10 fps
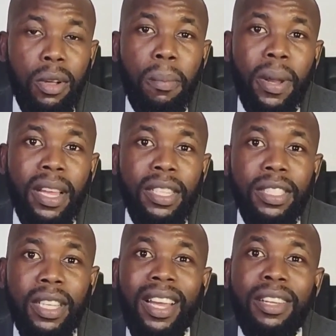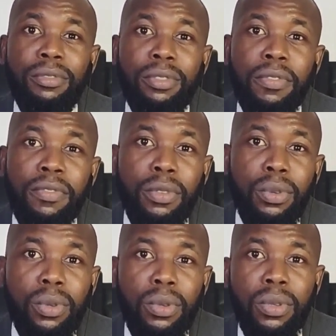compliance and
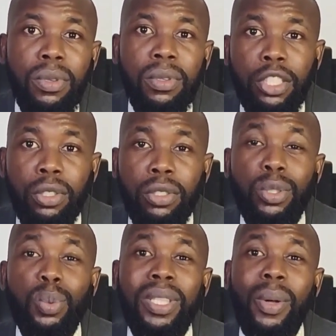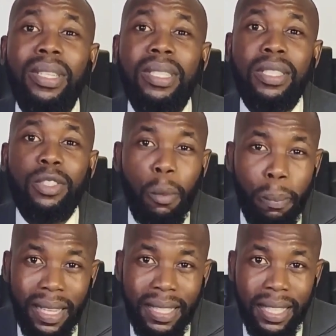review sessions with our senior
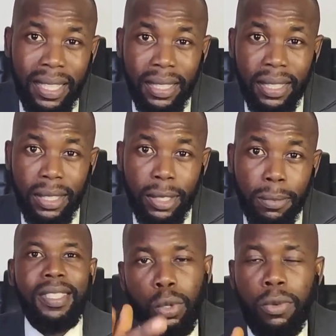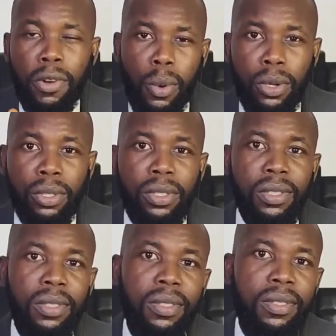partners. We look forward
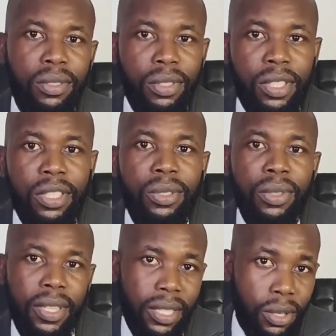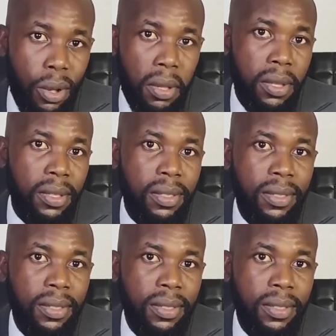to see you on that call.